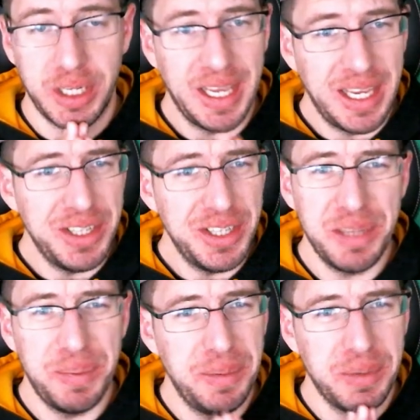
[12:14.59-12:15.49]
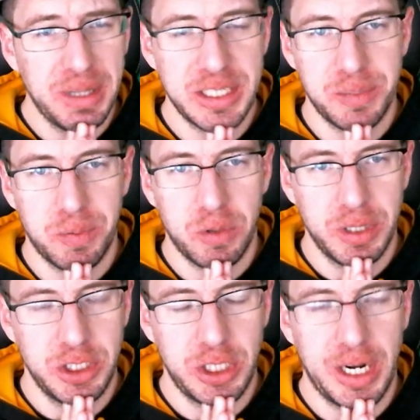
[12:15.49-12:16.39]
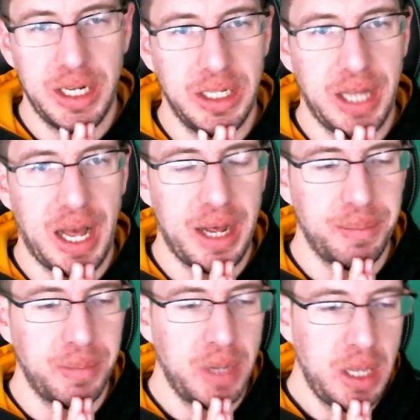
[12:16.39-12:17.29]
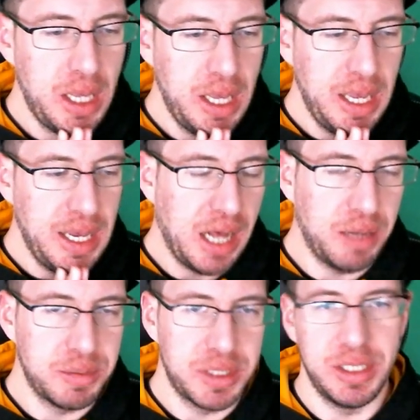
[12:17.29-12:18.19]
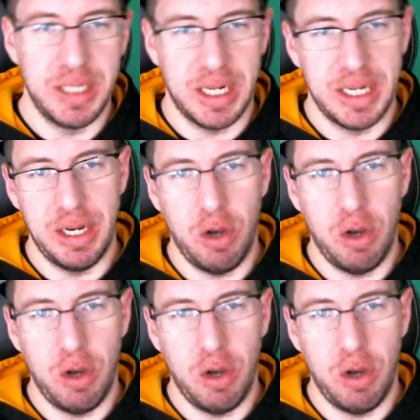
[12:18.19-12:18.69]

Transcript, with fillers: Thank you to the people that support the channel. Um, It helps out a ton.